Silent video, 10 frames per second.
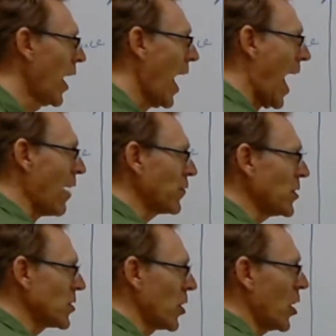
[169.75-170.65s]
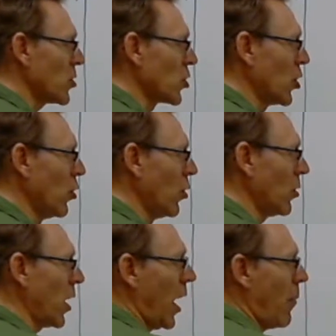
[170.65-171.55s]
After search, Google
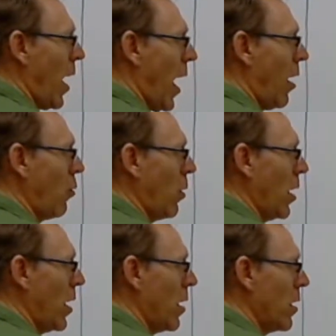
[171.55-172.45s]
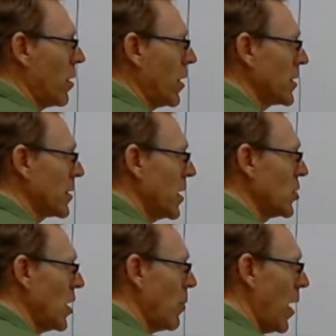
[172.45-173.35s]
came out with, let's say,
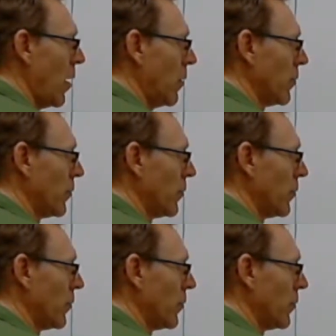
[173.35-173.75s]
Gmail.